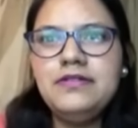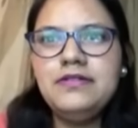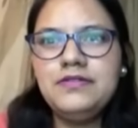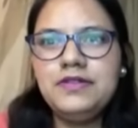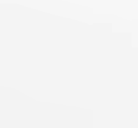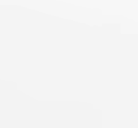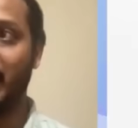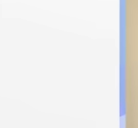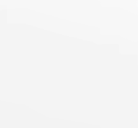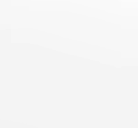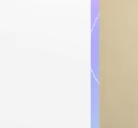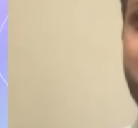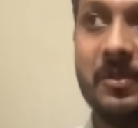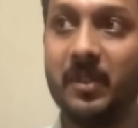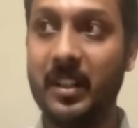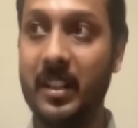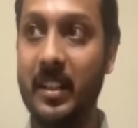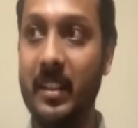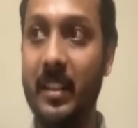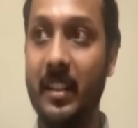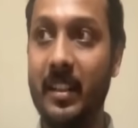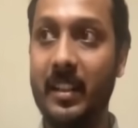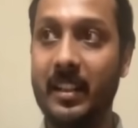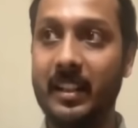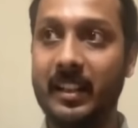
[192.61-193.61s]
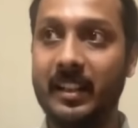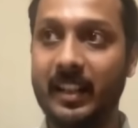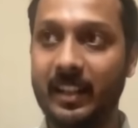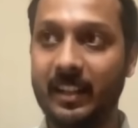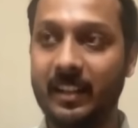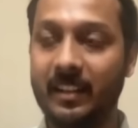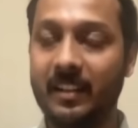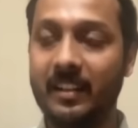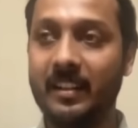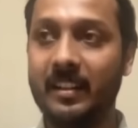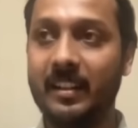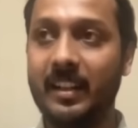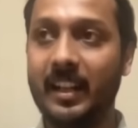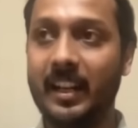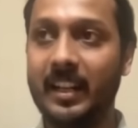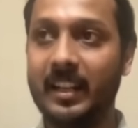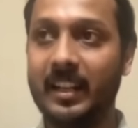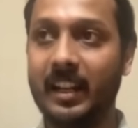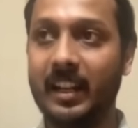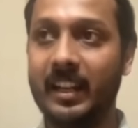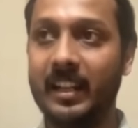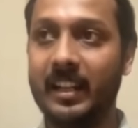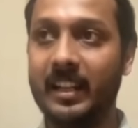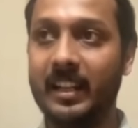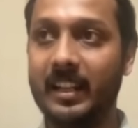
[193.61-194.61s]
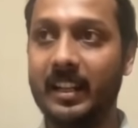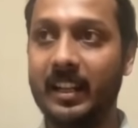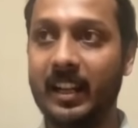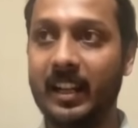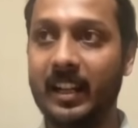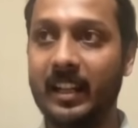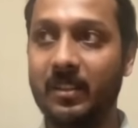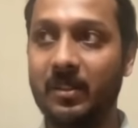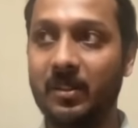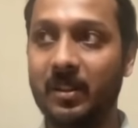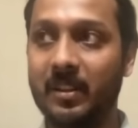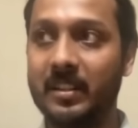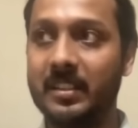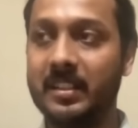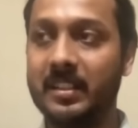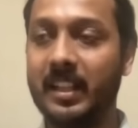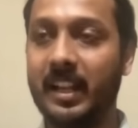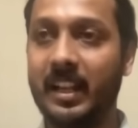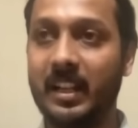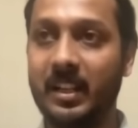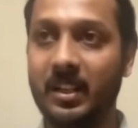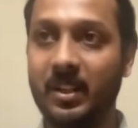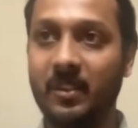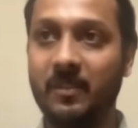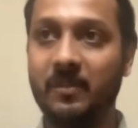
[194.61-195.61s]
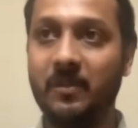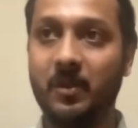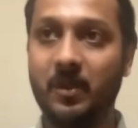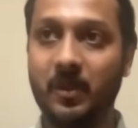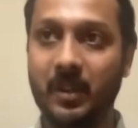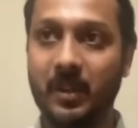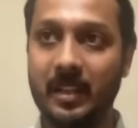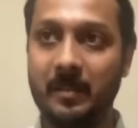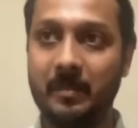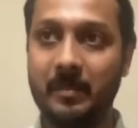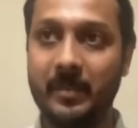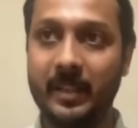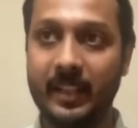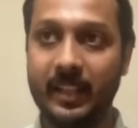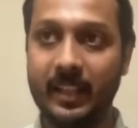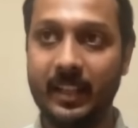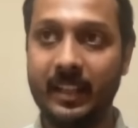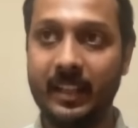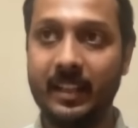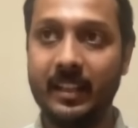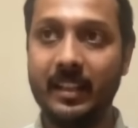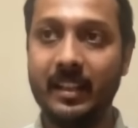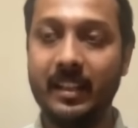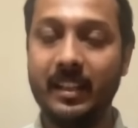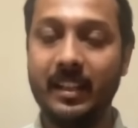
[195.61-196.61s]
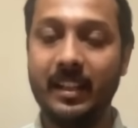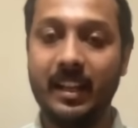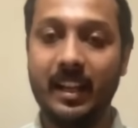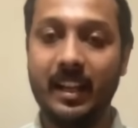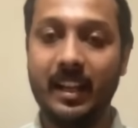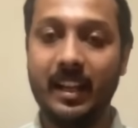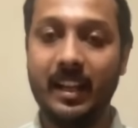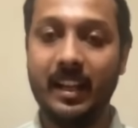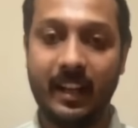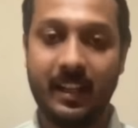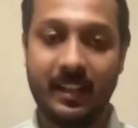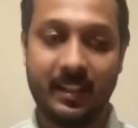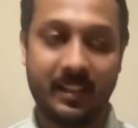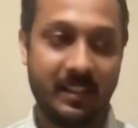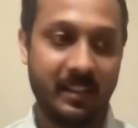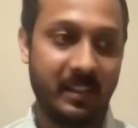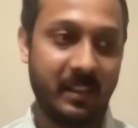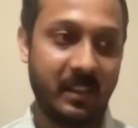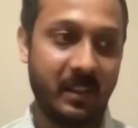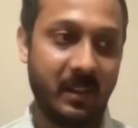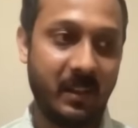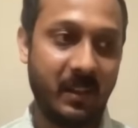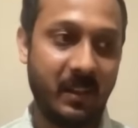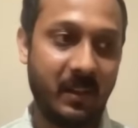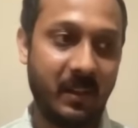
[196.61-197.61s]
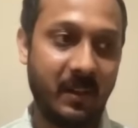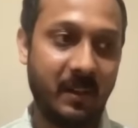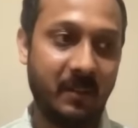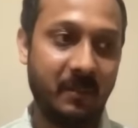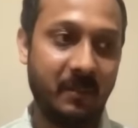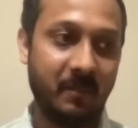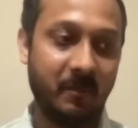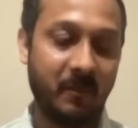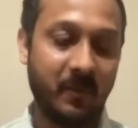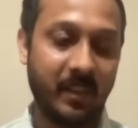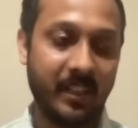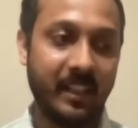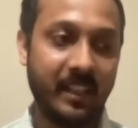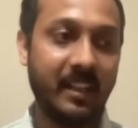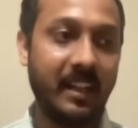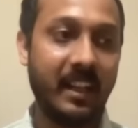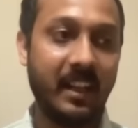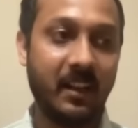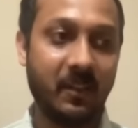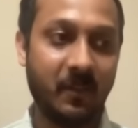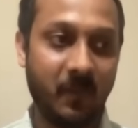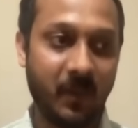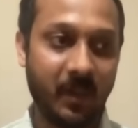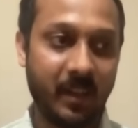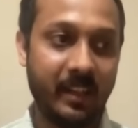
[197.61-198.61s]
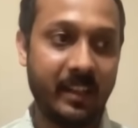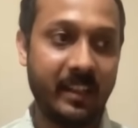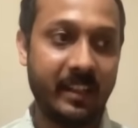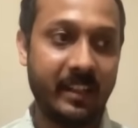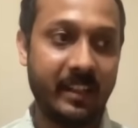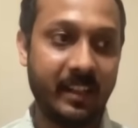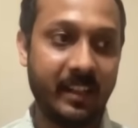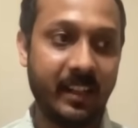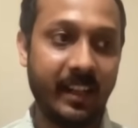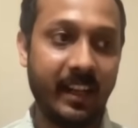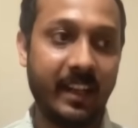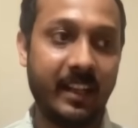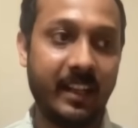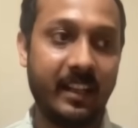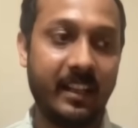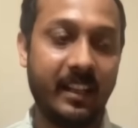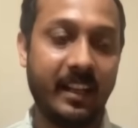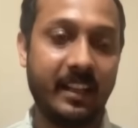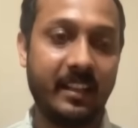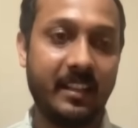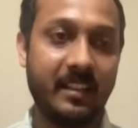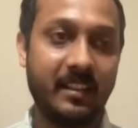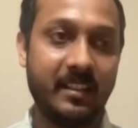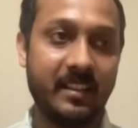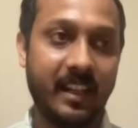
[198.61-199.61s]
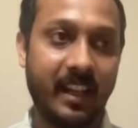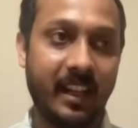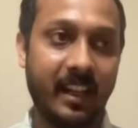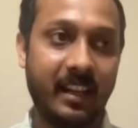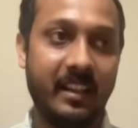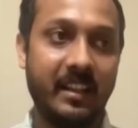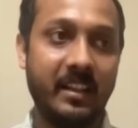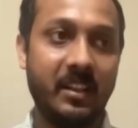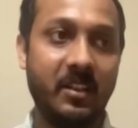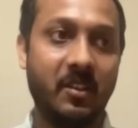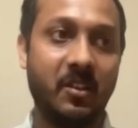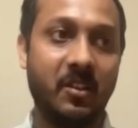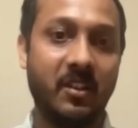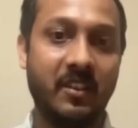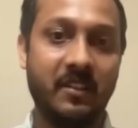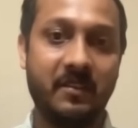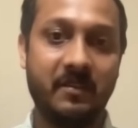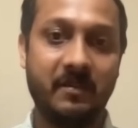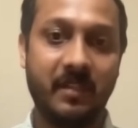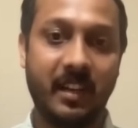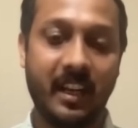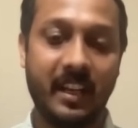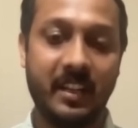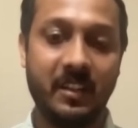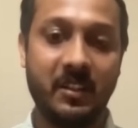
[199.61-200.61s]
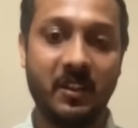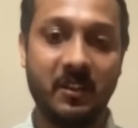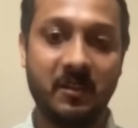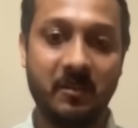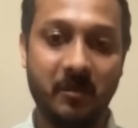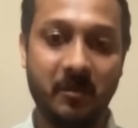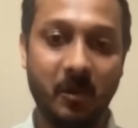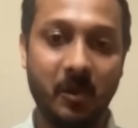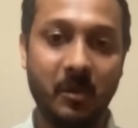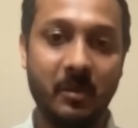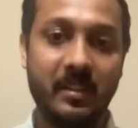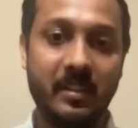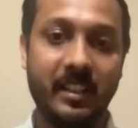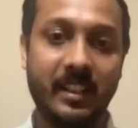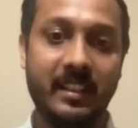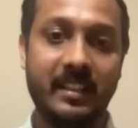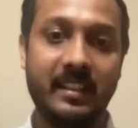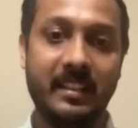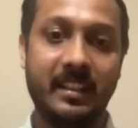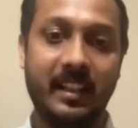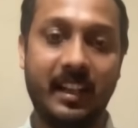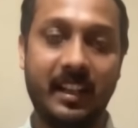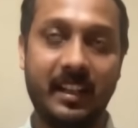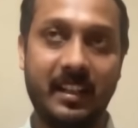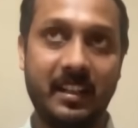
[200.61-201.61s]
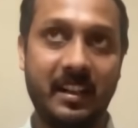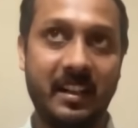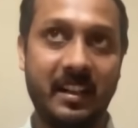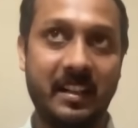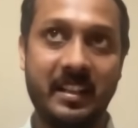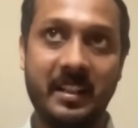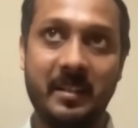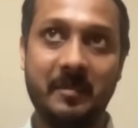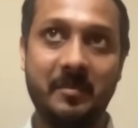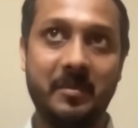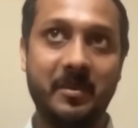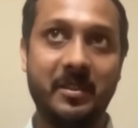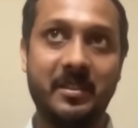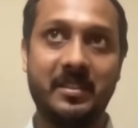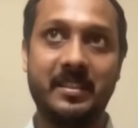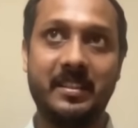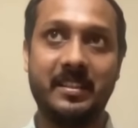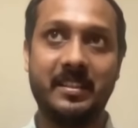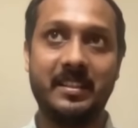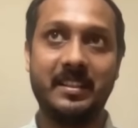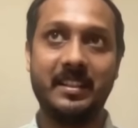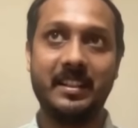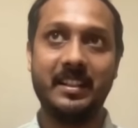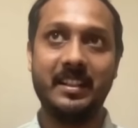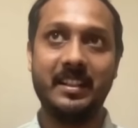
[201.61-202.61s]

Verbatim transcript: When I joined uh, here, like I, I got a salary of 4 LPA and uh, within like one year i get a salary of hike of more than like 100%